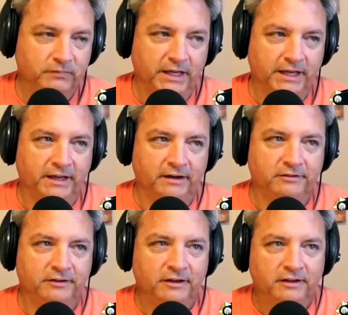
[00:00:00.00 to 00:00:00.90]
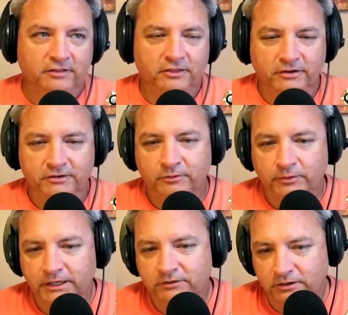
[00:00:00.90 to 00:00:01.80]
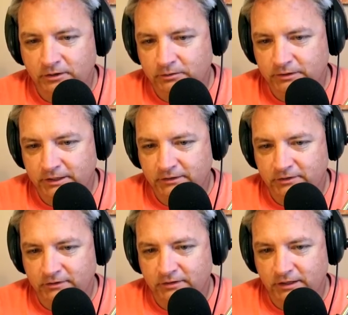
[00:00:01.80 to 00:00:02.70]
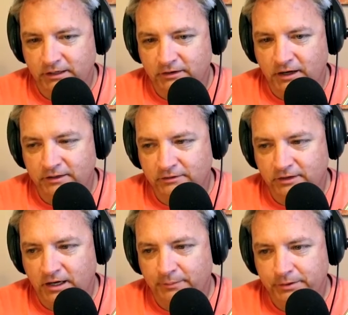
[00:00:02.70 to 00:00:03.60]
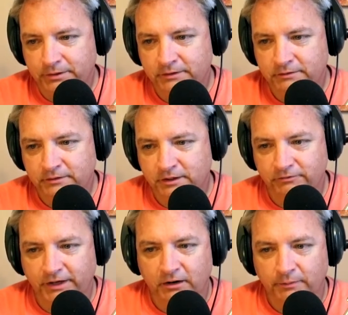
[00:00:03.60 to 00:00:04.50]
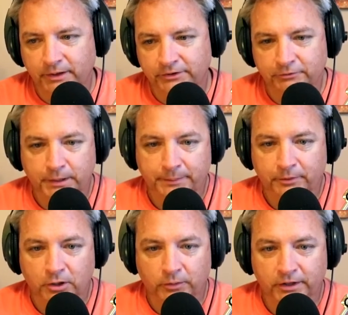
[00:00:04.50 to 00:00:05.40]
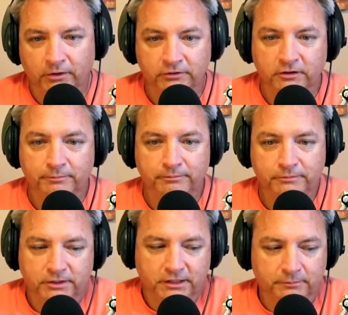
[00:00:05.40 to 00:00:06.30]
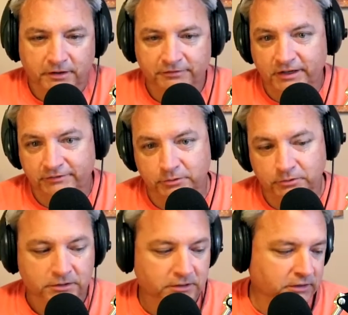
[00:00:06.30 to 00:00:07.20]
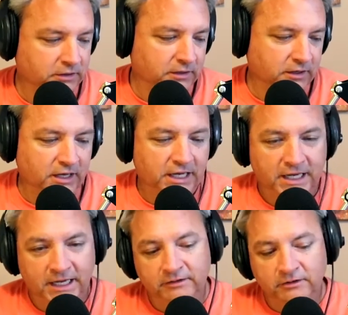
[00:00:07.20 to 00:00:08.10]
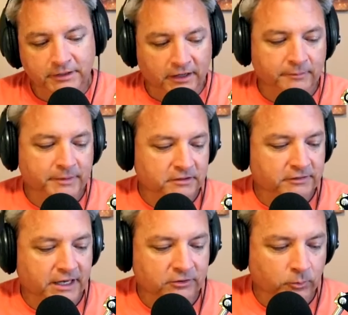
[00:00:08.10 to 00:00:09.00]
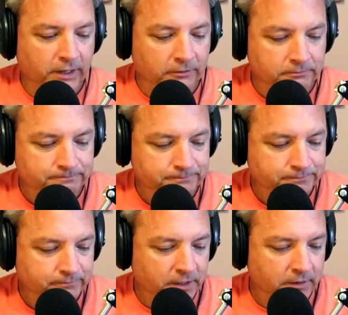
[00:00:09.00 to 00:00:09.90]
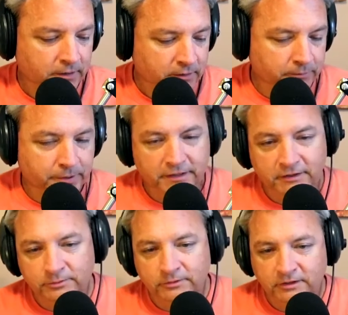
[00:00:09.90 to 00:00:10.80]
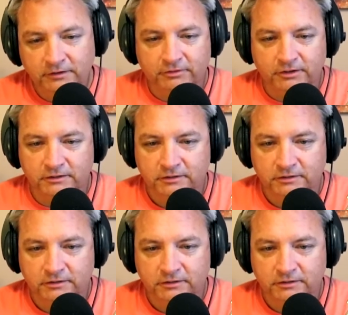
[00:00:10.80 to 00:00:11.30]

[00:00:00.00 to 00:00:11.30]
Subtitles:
And there is the running joke that it's just a nonstop conveyor belt of people going on to get buffet food. And there's elements of that as well. But this was different.